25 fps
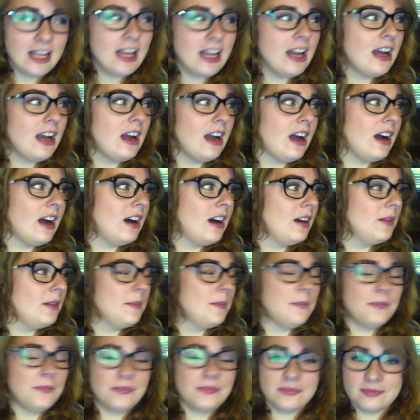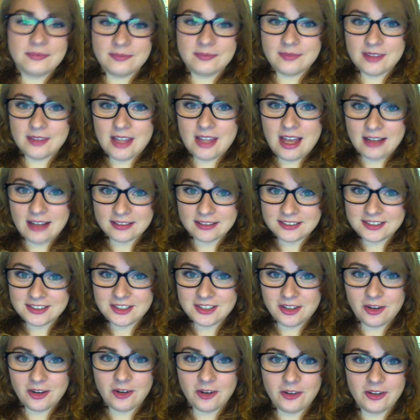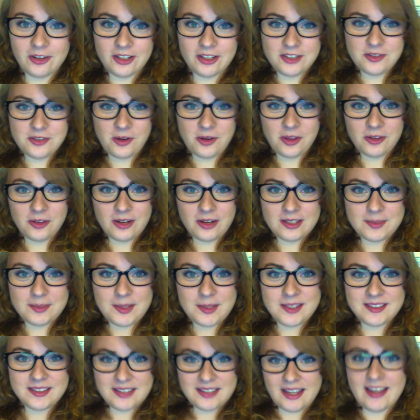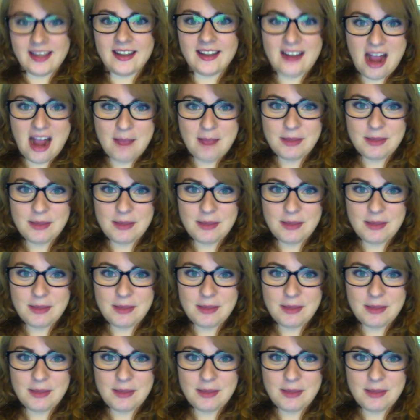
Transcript: Um, yeah, so enjoy the recipes and happy